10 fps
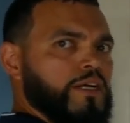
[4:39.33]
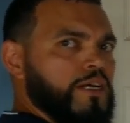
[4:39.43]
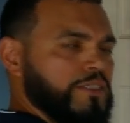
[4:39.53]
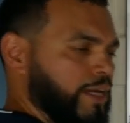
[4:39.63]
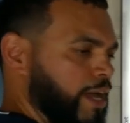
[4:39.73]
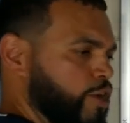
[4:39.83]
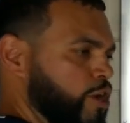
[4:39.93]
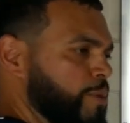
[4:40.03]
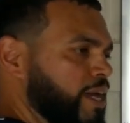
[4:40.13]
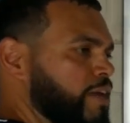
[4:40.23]
Because again, you're
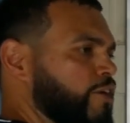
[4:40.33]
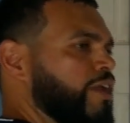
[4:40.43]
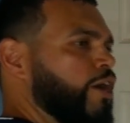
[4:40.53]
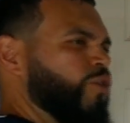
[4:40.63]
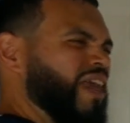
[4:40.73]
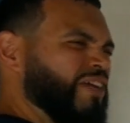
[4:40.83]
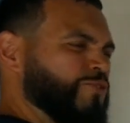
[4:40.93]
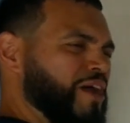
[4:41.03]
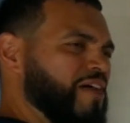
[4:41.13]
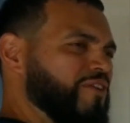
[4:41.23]
a beginner, you're not going
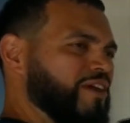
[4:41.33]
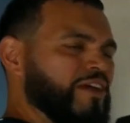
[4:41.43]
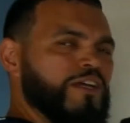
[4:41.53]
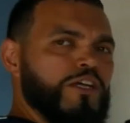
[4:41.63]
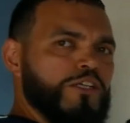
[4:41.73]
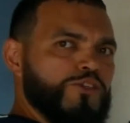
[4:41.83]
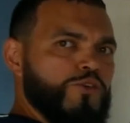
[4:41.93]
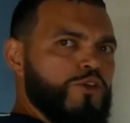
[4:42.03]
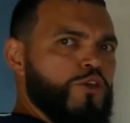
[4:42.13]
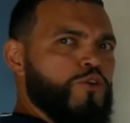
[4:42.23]
extra heavy,
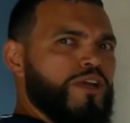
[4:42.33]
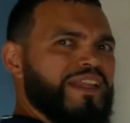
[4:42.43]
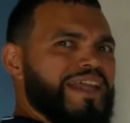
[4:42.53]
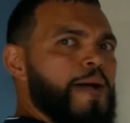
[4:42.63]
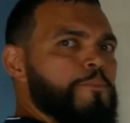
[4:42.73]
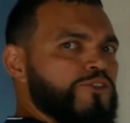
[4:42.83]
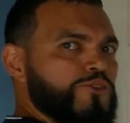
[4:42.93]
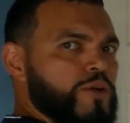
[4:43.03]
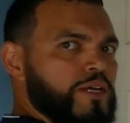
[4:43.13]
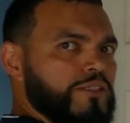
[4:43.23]
so you don't need that
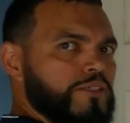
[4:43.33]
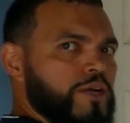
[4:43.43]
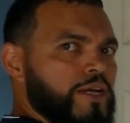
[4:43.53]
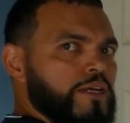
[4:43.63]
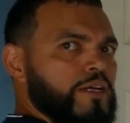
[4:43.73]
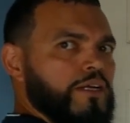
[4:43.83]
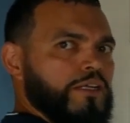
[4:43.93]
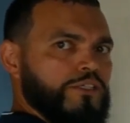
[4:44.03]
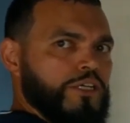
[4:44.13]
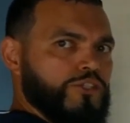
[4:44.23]
much rest, right?
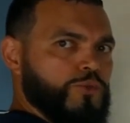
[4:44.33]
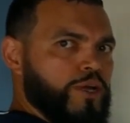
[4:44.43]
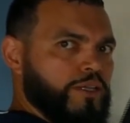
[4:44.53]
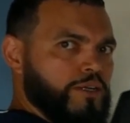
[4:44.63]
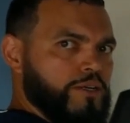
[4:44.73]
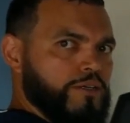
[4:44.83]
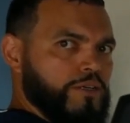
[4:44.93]
Just right there.